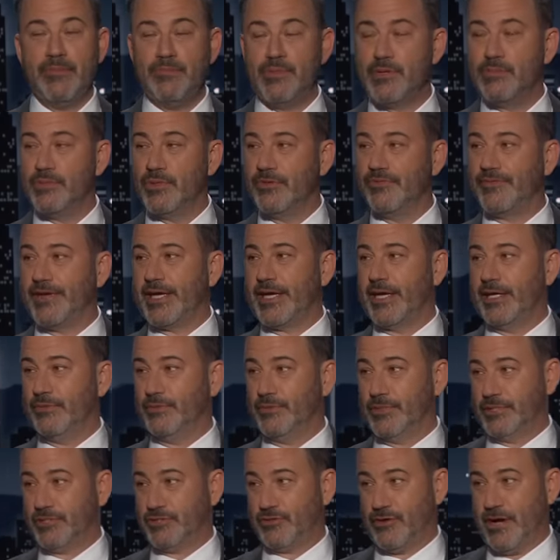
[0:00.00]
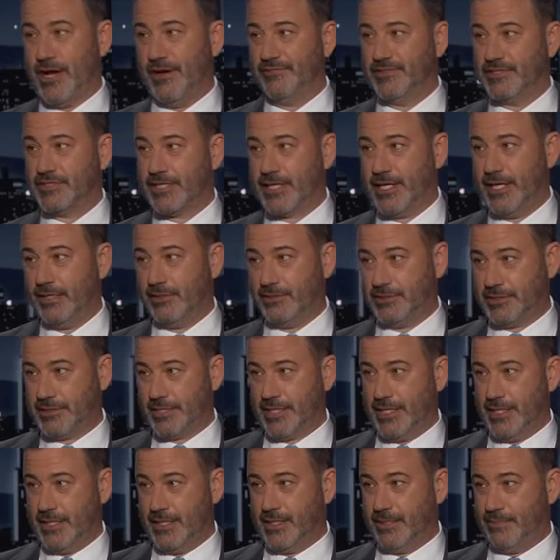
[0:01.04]
be moving in with Travis
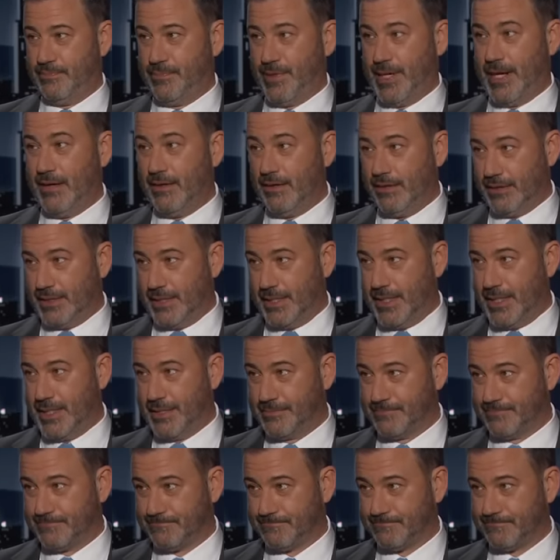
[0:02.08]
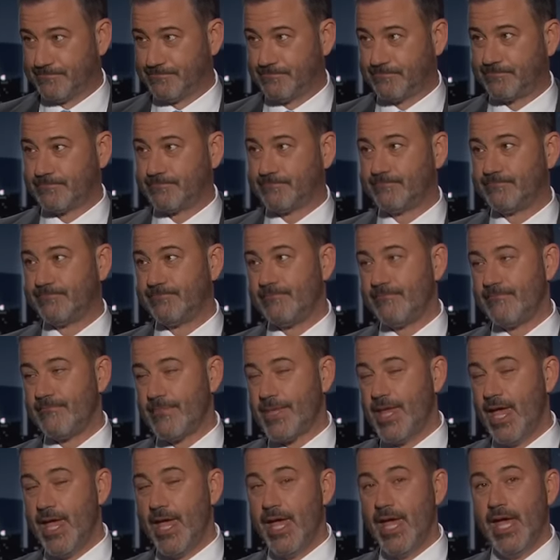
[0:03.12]
Kelce. Uh,
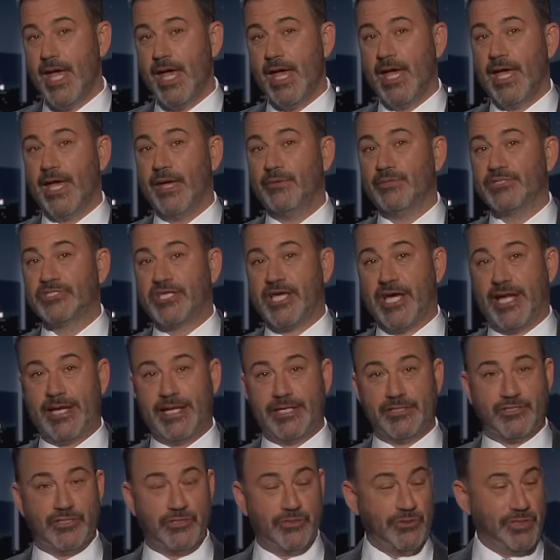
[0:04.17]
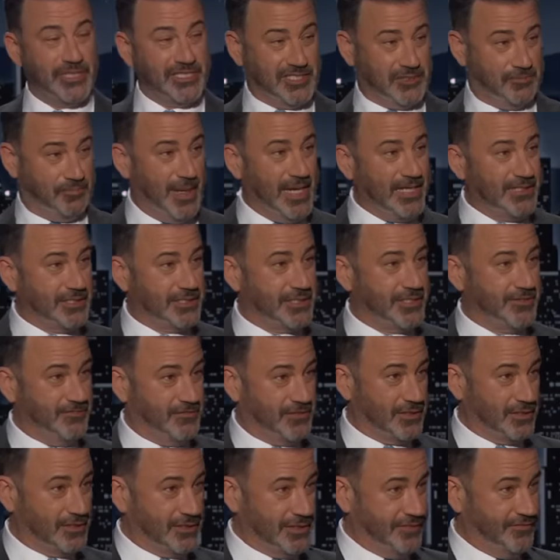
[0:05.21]
apparently, it was getting too expensive
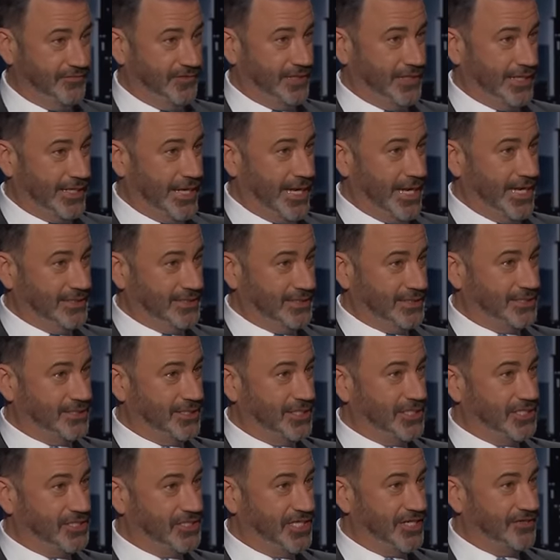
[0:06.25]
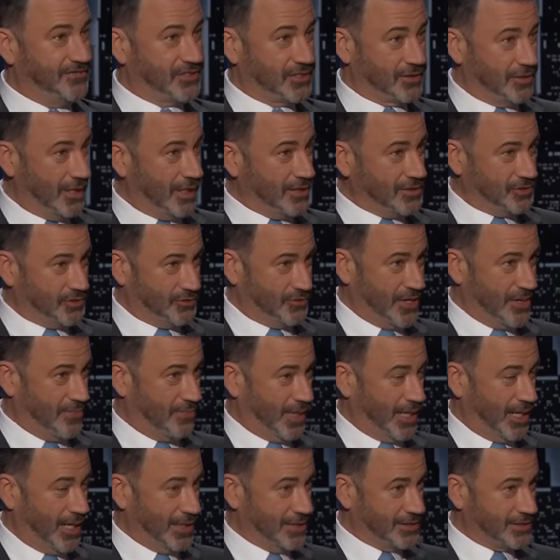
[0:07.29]
to live in the Kansas City Chiefs luxury
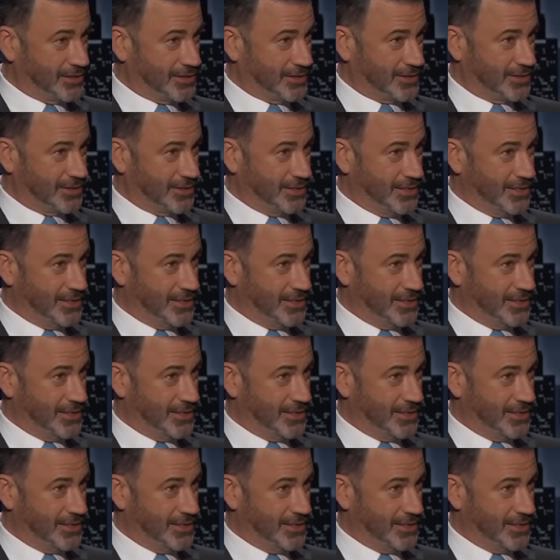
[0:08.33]
box.